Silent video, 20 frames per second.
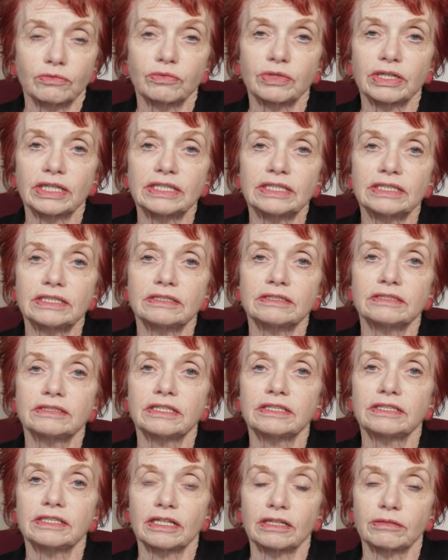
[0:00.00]
when
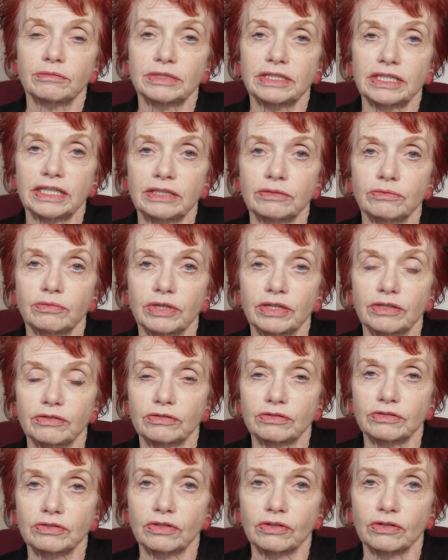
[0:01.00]
determining
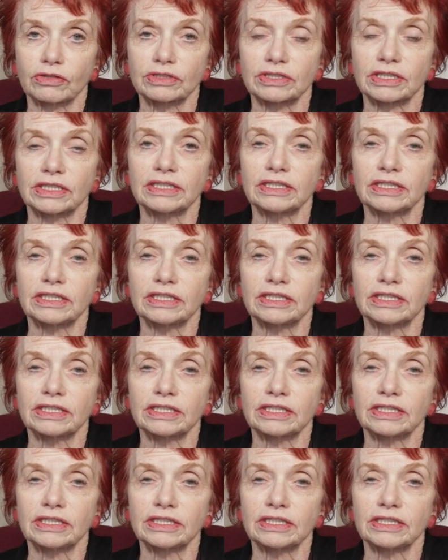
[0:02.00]
whether or not